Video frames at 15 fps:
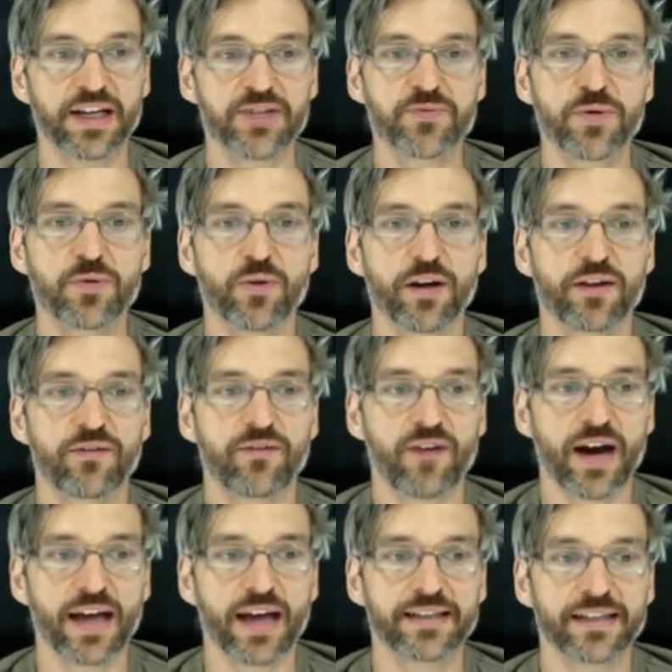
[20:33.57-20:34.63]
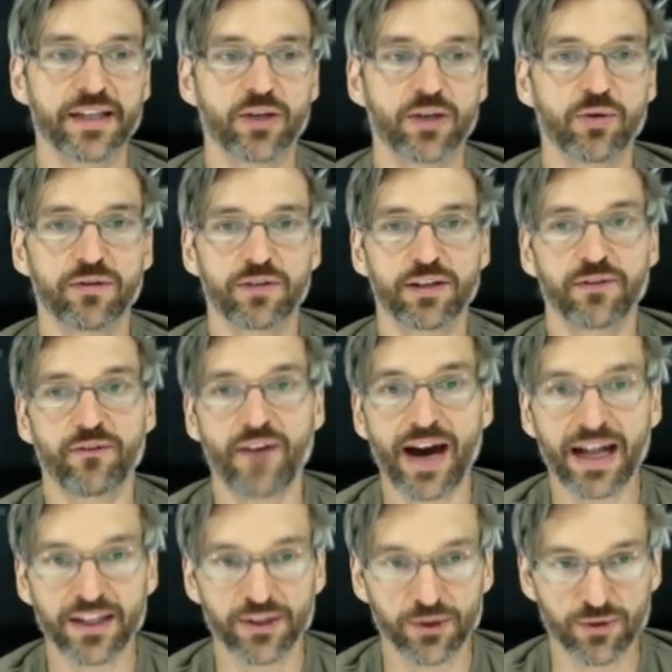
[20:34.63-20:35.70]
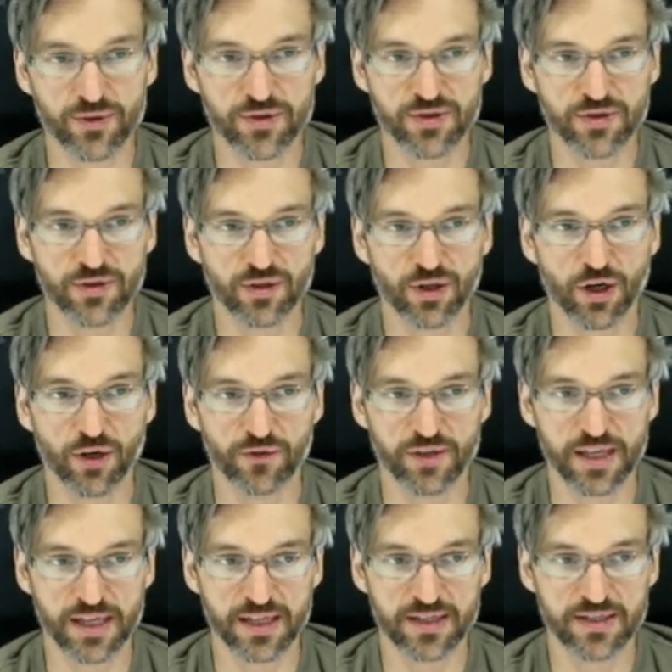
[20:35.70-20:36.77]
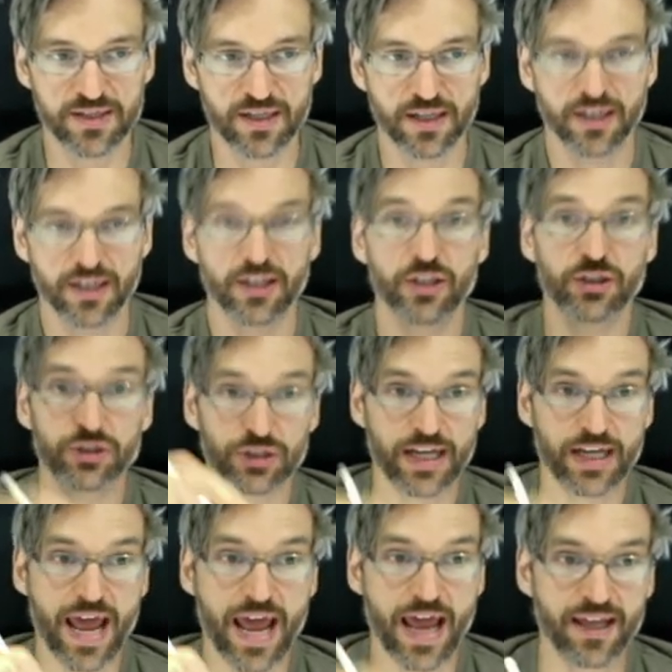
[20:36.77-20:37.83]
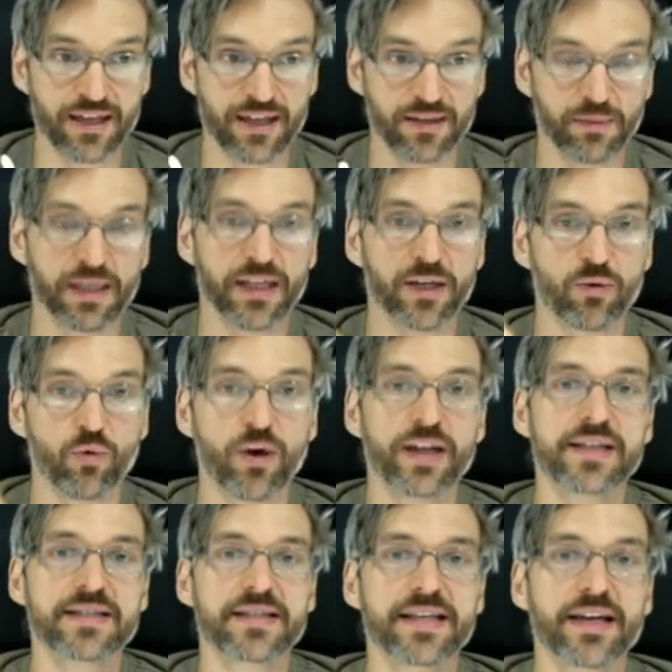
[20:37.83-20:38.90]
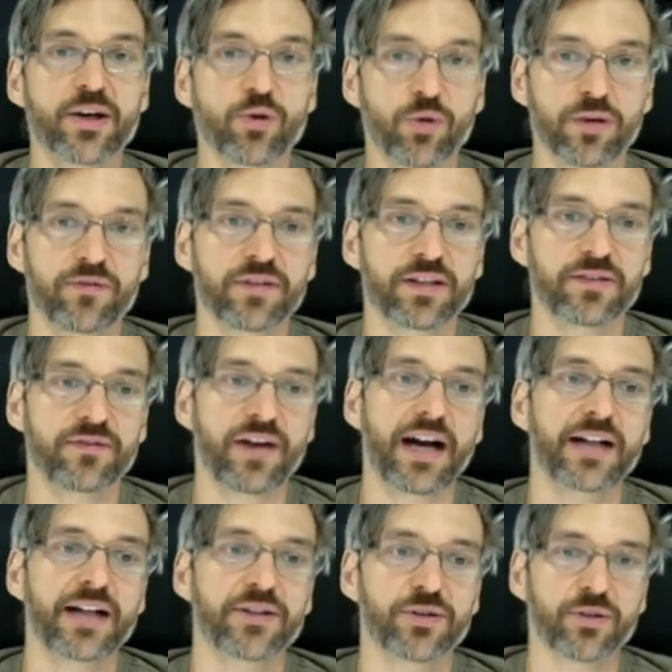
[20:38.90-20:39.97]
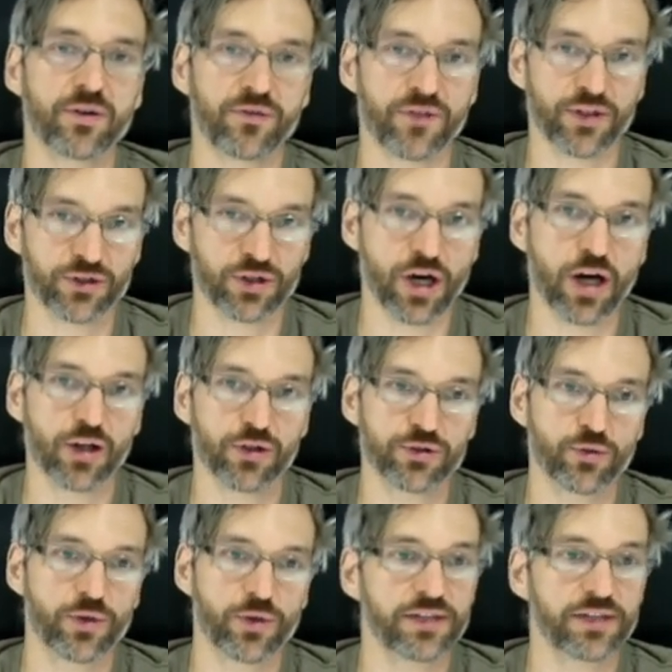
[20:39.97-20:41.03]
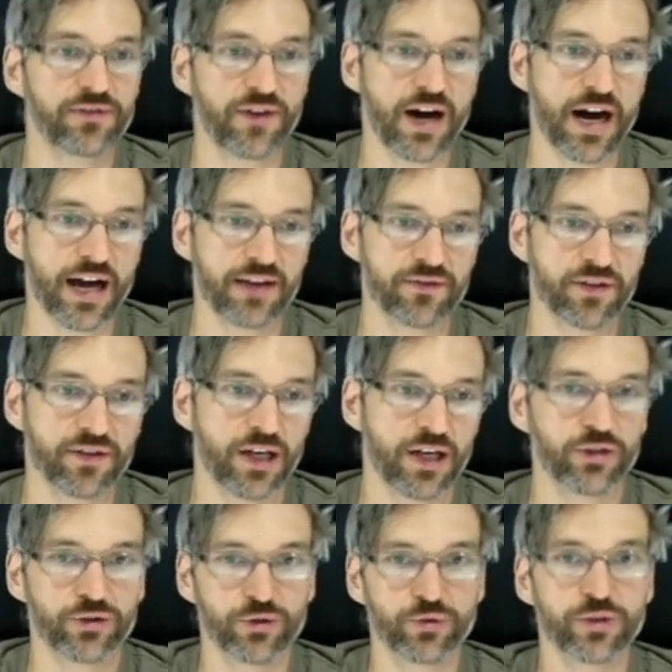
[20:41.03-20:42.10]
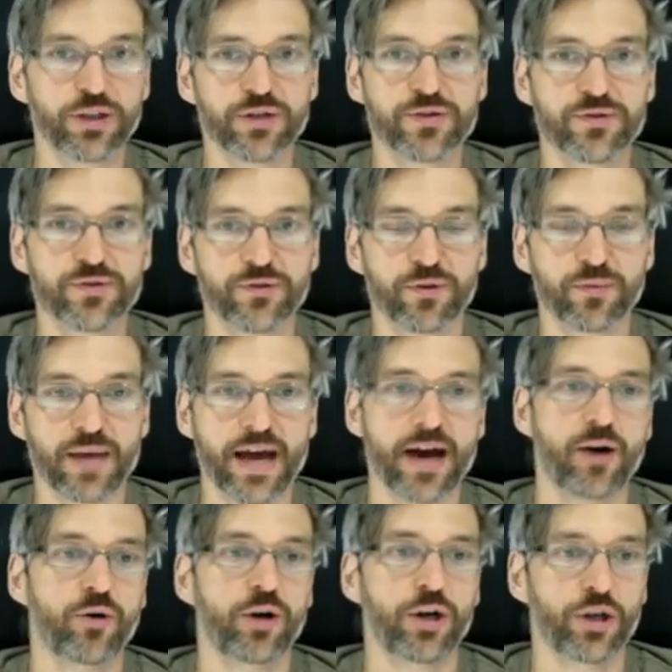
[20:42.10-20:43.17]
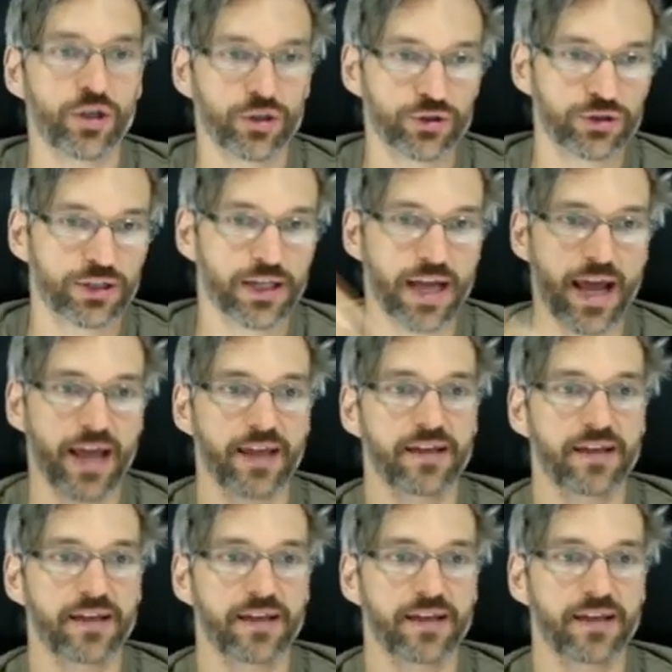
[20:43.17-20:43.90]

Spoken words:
we want to find the equivalent values of these today, meaning what is the equivalent value of the $1.25 2 years from now today?